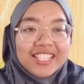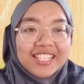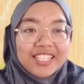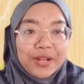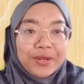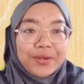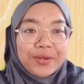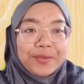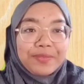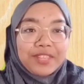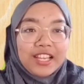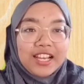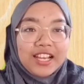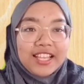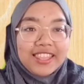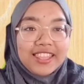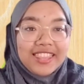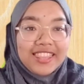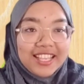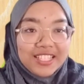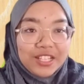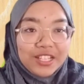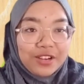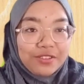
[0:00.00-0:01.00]
So
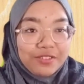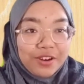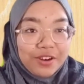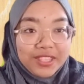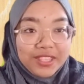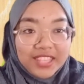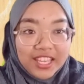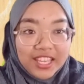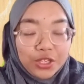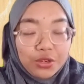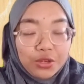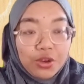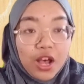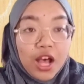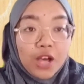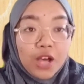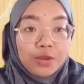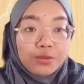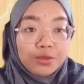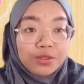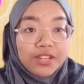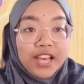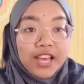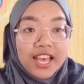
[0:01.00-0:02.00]
that's all from me. Thank you. I
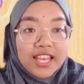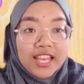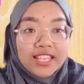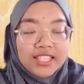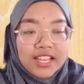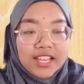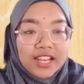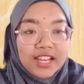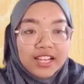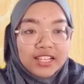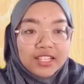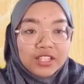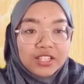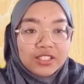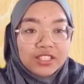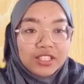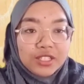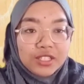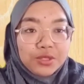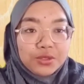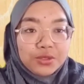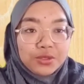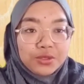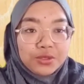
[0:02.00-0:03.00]
hope you guys
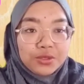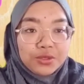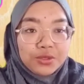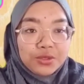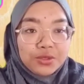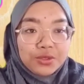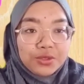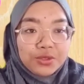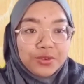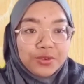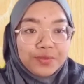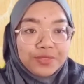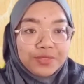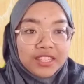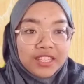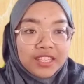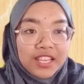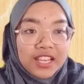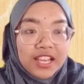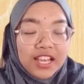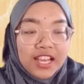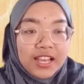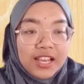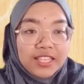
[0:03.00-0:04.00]
continue to
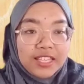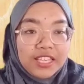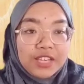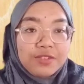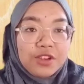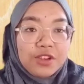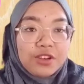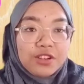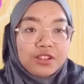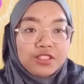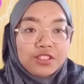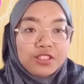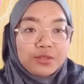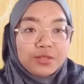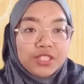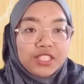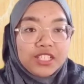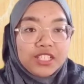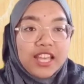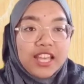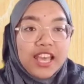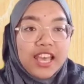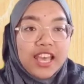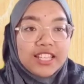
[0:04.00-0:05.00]
give your
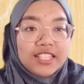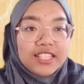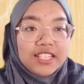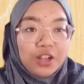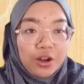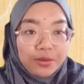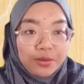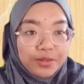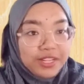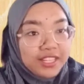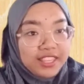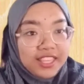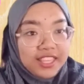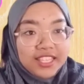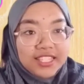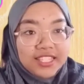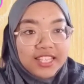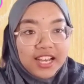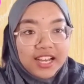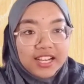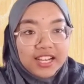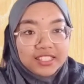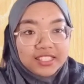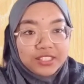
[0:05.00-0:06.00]
contribution as a
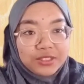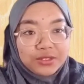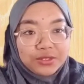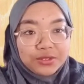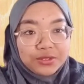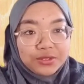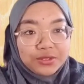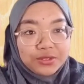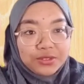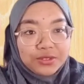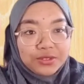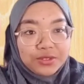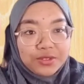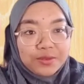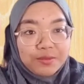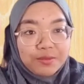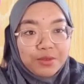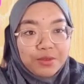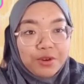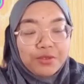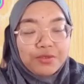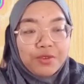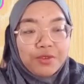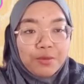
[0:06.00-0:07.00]
communities to
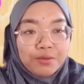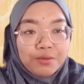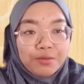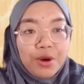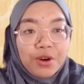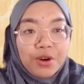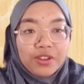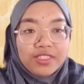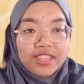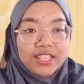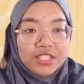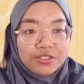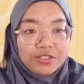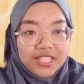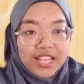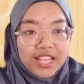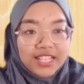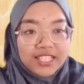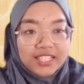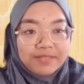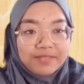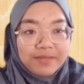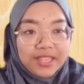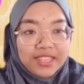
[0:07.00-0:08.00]
move more this
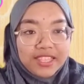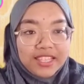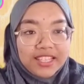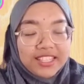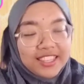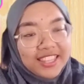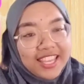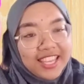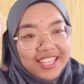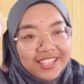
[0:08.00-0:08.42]
recycling method.